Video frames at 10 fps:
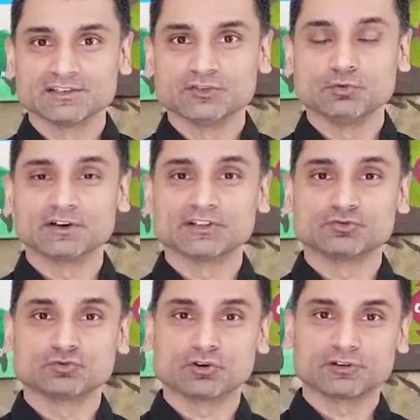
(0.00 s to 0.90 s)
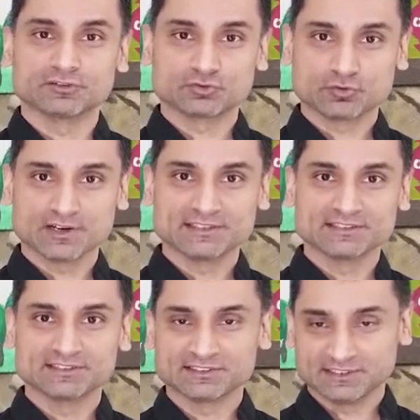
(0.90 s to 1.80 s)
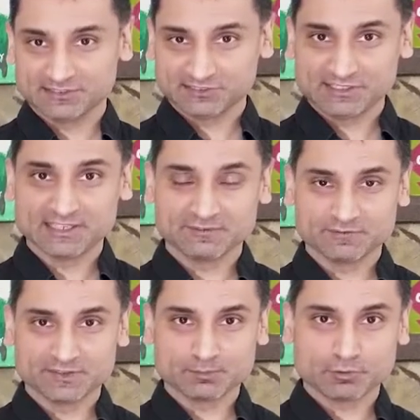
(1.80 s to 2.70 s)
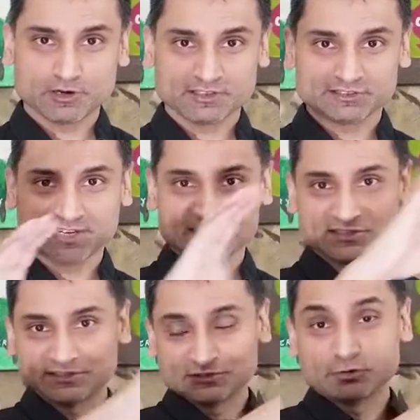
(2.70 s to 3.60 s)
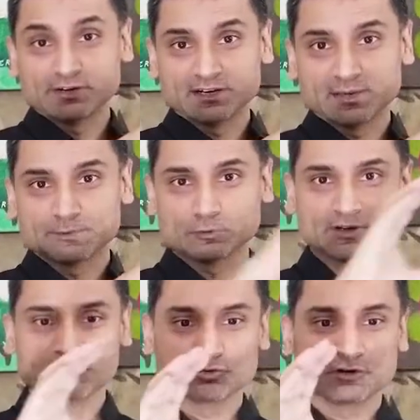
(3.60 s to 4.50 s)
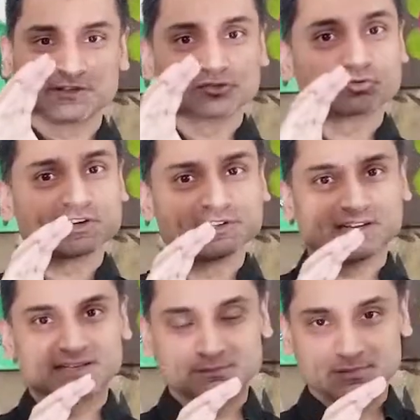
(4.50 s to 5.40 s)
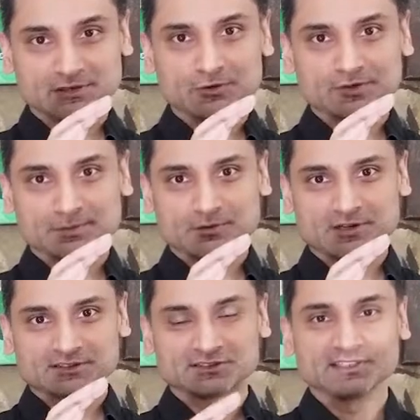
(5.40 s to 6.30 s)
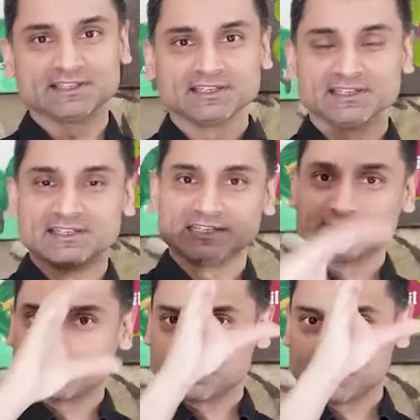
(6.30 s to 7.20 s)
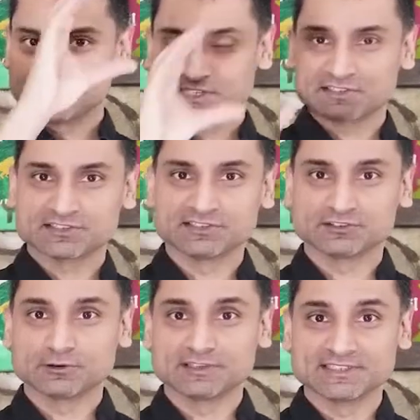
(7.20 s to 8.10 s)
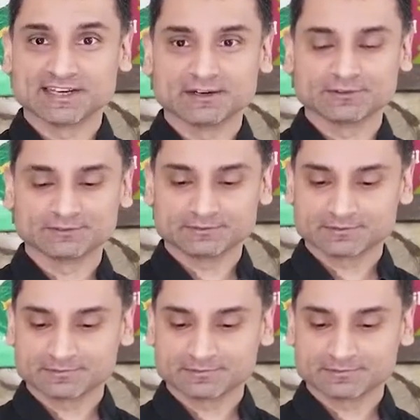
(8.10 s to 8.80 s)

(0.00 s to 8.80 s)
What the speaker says: You want to draw trends. Say if the price action is going up, you want to draw the trend line below the price. If the price action is going down,